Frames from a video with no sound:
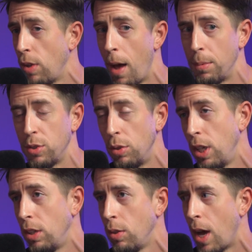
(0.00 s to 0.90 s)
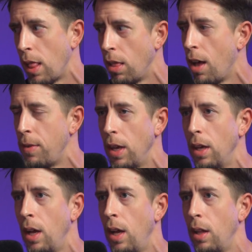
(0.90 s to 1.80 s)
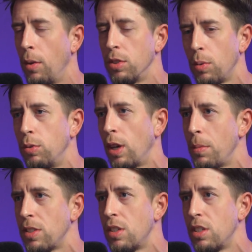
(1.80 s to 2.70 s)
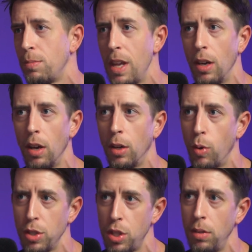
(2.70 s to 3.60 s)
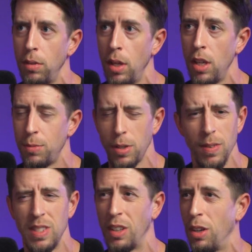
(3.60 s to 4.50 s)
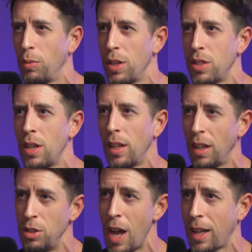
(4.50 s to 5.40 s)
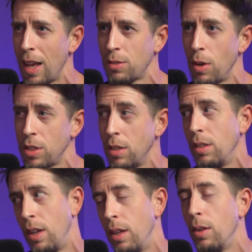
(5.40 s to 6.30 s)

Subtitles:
opportunity to do it, I love it. And when someone direct messages me a question, especially if it's a good question, not like a jackass question,